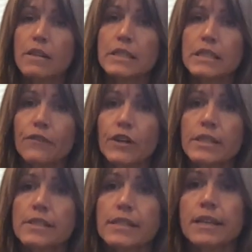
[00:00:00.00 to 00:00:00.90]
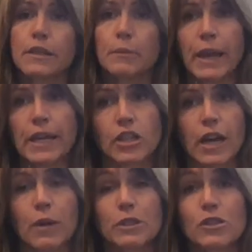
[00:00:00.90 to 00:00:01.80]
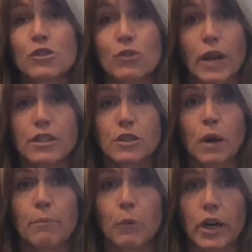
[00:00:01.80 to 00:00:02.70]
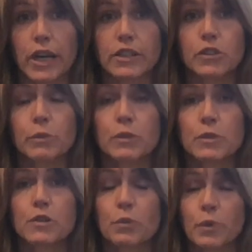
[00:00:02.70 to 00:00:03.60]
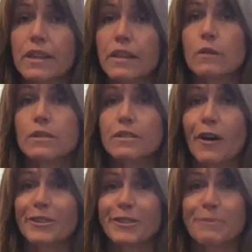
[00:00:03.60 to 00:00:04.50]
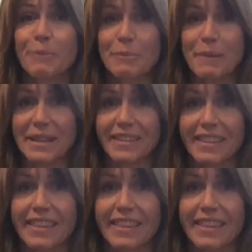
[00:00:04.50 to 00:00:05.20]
the difference in the paycheck went straight to our mortgage, which was $3,000 per month.